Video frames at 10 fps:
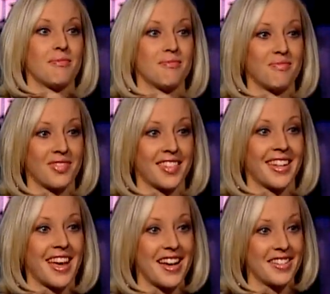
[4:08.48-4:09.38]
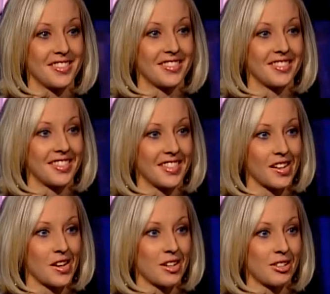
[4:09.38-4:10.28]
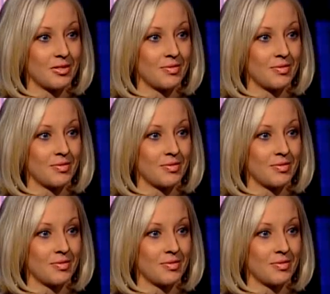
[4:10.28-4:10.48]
I love it. And you, when you were first selling,